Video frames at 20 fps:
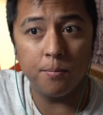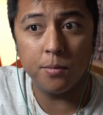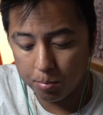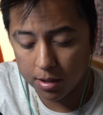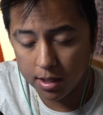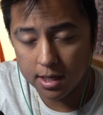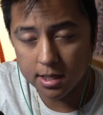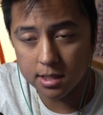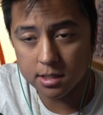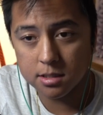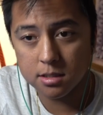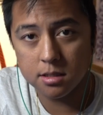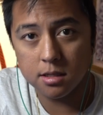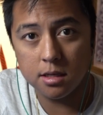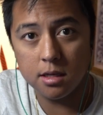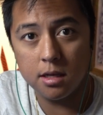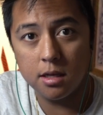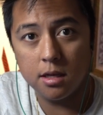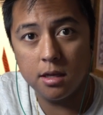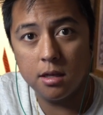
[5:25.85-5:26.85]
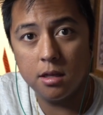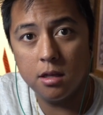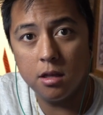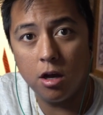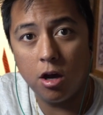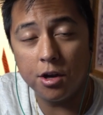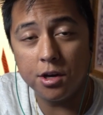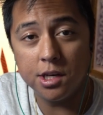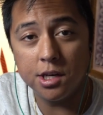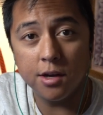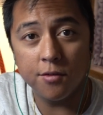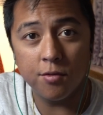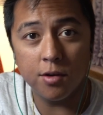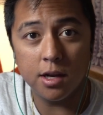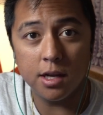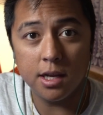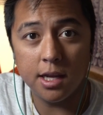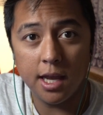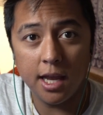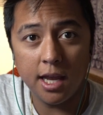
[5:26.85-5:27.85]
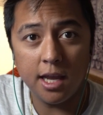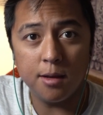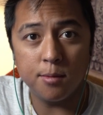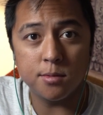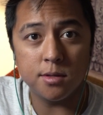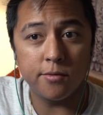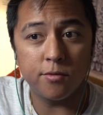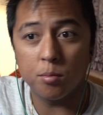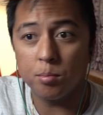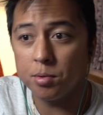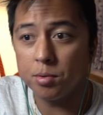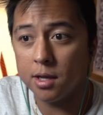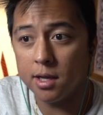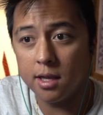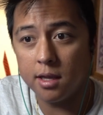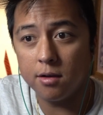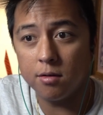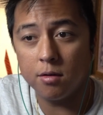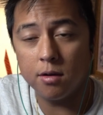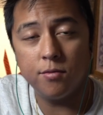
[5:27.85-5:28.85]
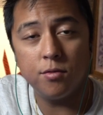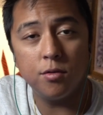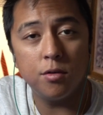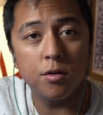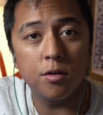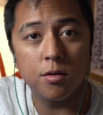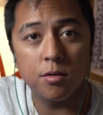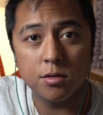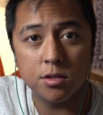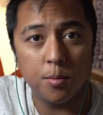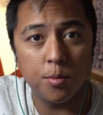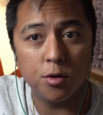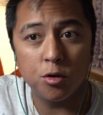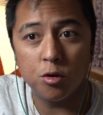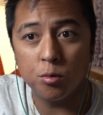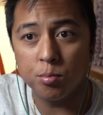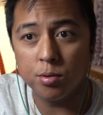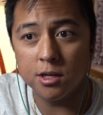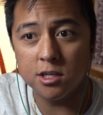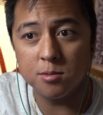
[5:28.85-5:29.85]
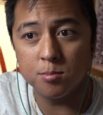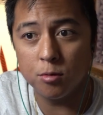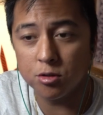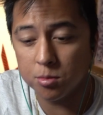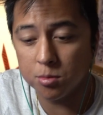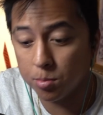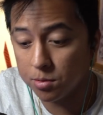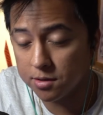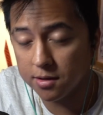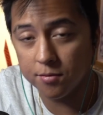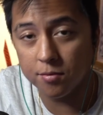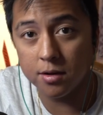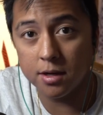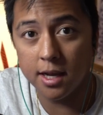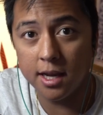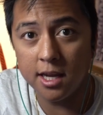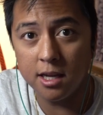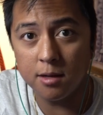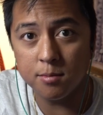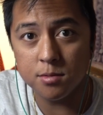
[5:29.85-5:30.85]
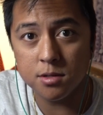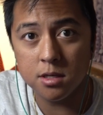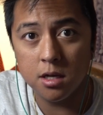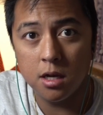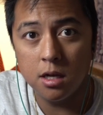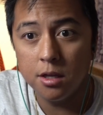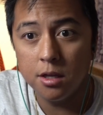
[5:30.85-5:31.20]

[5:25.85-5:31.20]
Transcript: Plus, on different games, if you're playing, if you're someone who plays multiple different games,